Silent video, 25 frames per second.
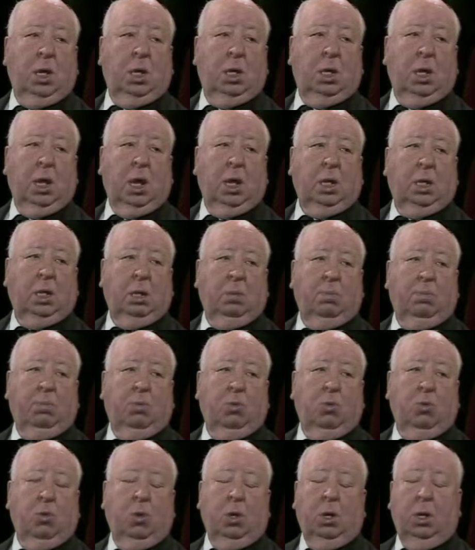It's like the
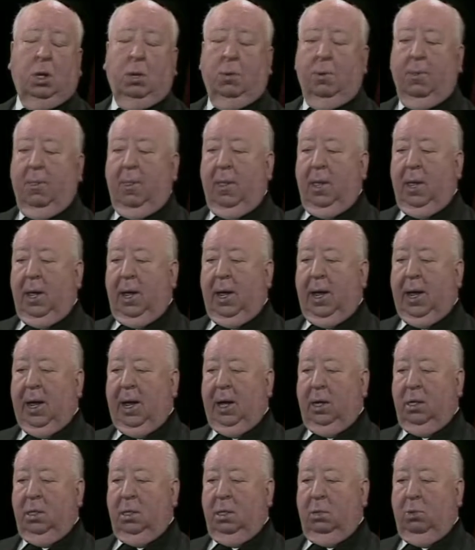poor
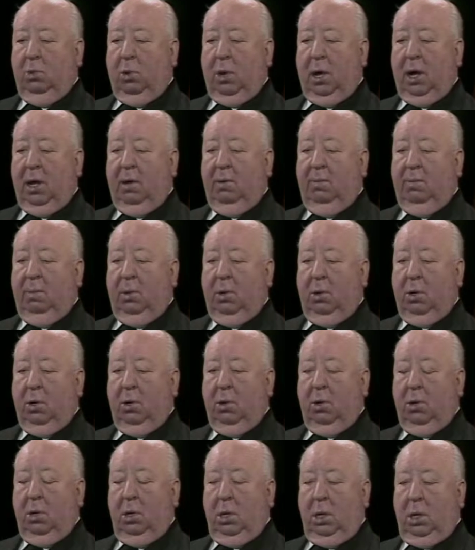housewife, you
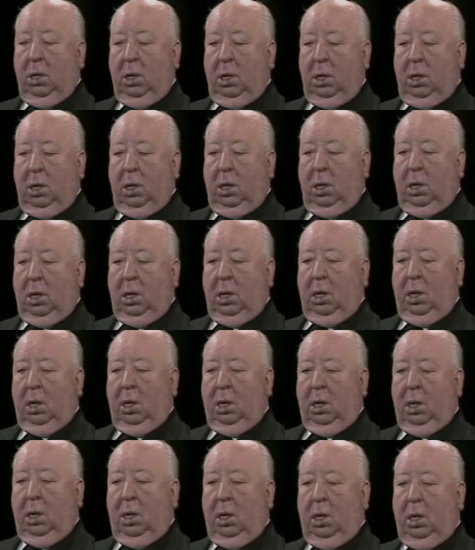know.
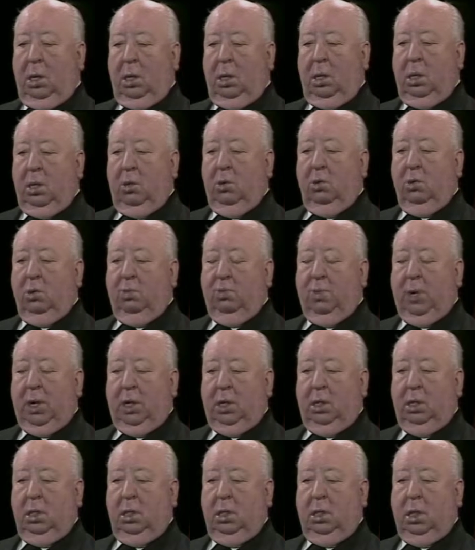And those
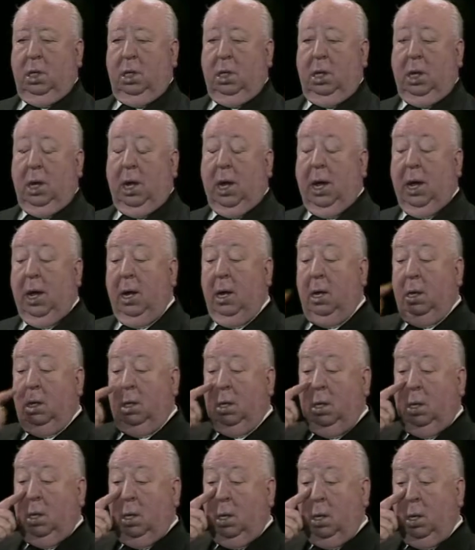pictures that
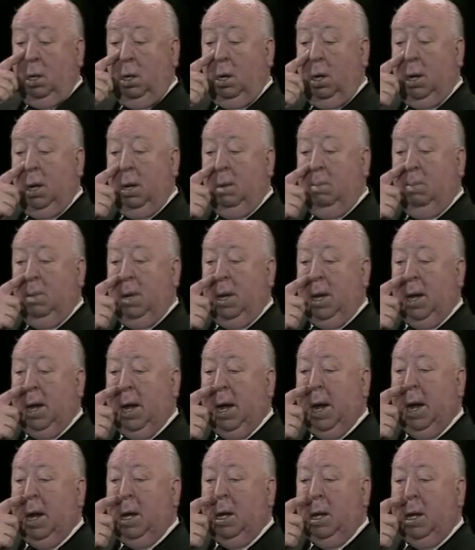are
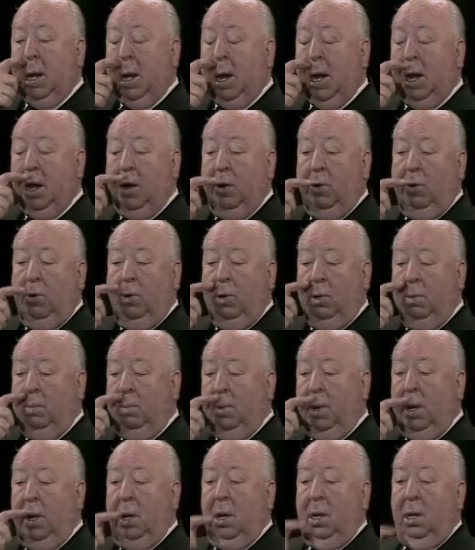heavy-handed, I call
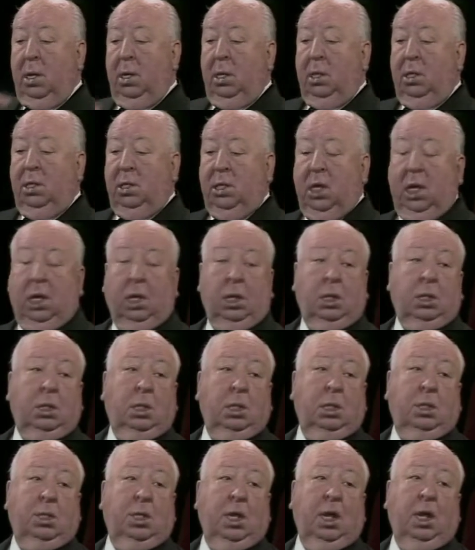them
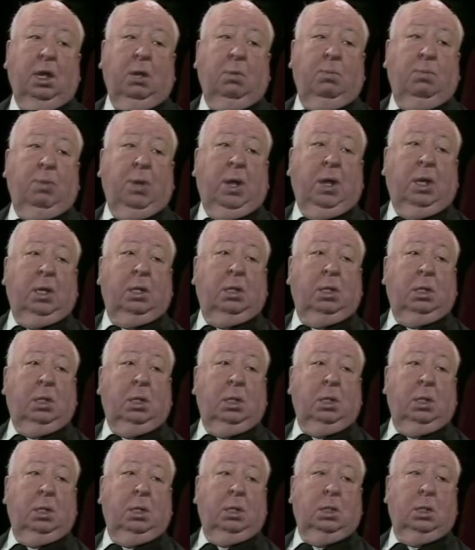sink-to-sink
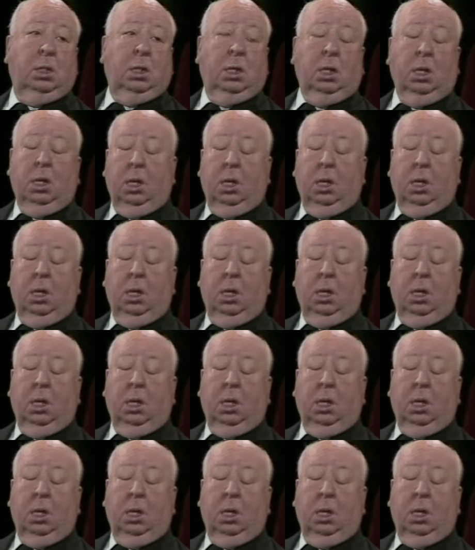pictures.